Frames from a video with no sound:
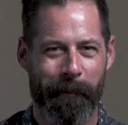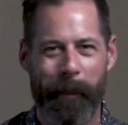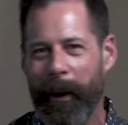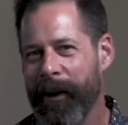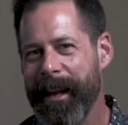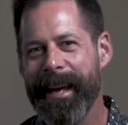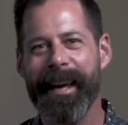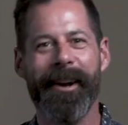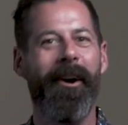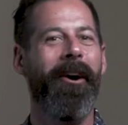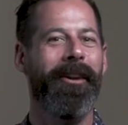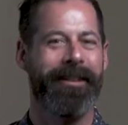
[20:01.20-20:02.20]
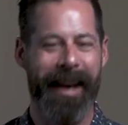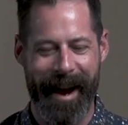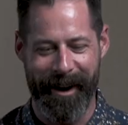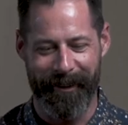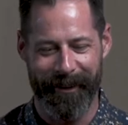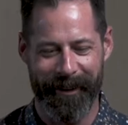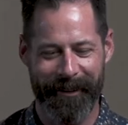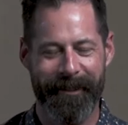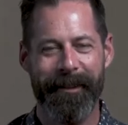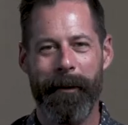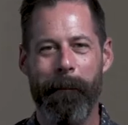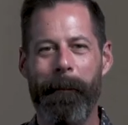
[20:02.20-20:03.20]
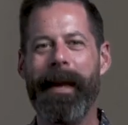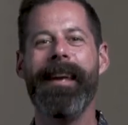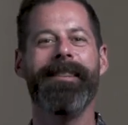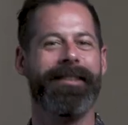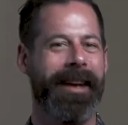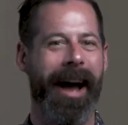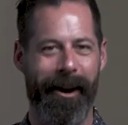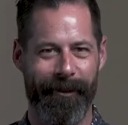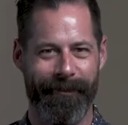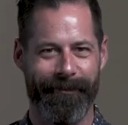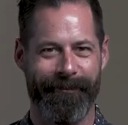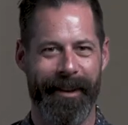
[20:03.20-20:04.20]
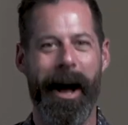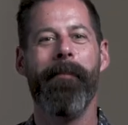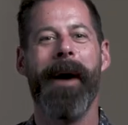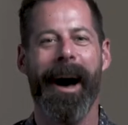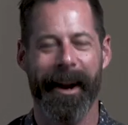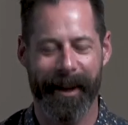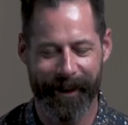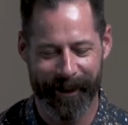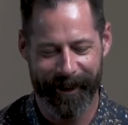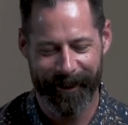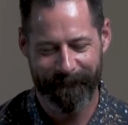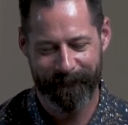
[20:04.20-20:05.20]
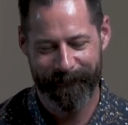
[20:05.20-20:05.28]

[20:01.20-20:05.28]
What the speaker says: burning it all down. Peace out, I'm out of here.